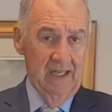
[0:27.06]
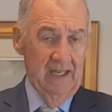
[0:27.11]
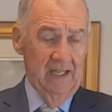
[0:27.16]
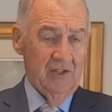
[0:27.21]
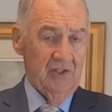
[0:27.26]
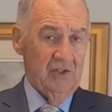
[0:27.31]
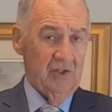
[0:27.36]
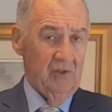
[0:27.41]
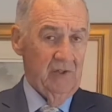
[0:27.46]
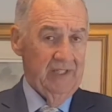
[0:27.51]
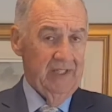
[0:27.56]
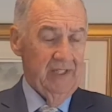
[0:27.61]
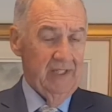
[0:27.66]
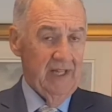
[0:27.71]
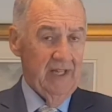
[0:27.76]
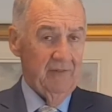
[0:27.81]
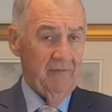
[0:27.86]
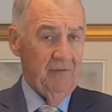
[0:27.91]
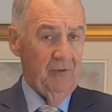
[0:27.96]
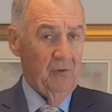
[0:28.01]
And so in
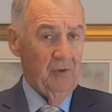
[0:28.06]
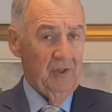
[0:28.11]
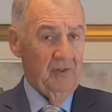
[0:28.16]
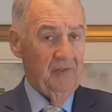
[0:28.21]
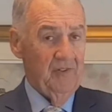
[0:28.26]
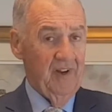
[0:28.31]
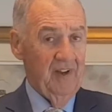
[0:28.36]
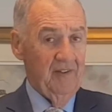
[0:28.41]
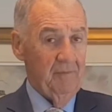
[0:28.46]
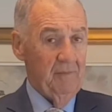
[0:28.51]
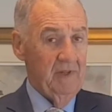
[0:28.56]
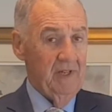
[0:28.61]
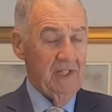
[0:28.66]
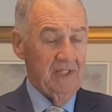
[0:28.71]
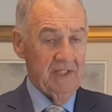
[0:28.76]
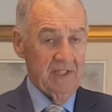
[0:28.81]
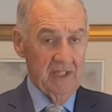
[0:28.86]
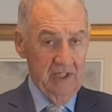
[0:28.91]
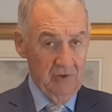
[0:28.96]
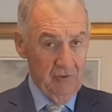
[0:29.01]
that 45
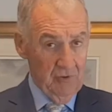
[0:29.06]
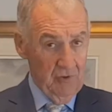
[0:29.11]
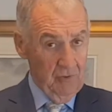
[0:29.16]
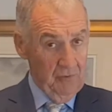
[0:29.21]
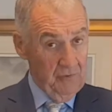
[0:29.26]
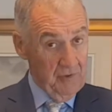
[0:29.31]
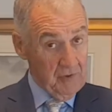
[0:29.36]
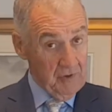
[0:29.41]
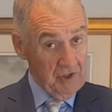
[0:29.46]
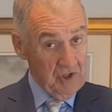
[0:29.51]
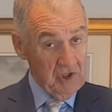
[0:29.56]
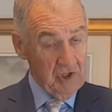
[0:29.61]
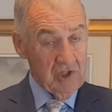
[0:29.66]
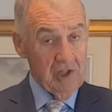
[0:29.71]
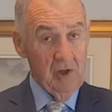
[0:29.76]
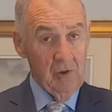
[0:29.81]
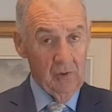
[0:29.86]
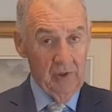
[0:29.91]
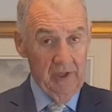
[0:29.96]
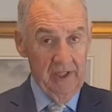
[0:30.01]
minutes, I drove very
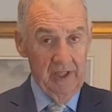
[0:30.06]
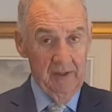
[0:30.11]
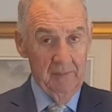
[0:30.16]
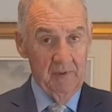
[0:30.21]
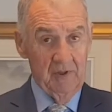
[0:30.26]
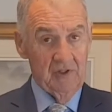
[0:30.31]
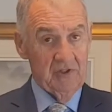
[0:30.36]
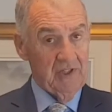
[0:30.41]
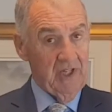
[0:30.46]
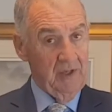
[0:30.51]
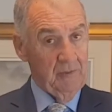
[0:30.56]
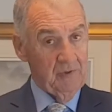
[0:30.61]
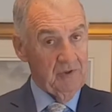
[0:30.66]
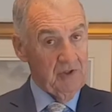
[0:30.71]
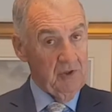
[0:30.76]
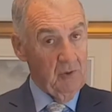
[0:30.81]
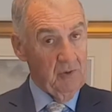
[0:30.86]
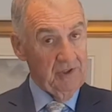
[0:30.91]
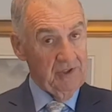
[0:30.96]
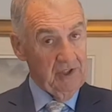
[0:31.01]
slowly because I was
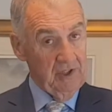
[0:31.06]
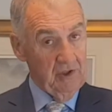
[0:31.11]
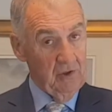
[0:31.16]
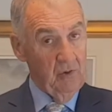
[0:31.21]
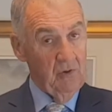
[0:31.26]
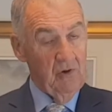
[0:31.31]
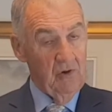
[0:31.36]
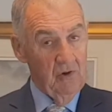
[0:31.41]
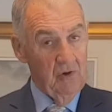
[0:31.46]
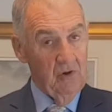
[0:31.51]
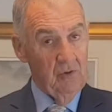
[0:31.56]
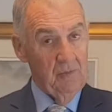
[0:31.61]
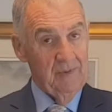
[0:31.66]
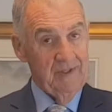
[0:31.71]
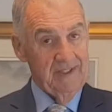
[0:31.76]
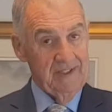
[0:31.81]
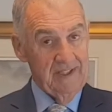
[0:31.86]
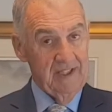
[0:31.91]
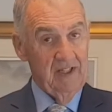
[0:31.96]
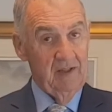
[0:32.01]
going to go home
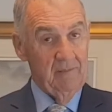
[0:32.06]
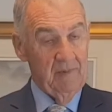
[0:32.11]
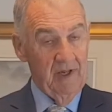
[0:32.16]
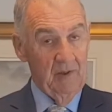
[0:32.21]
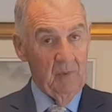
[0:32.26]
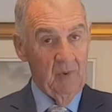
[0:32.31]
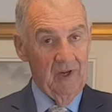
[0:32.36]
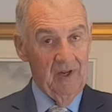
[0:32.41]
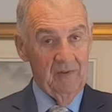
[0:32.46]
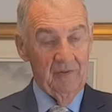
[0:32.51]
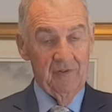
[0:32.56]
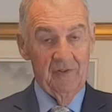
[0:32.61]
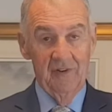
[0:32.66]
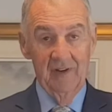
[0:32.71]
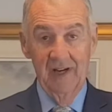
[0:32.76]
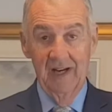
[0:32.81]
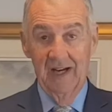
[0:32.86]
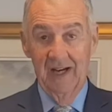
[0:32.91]
and tell my wife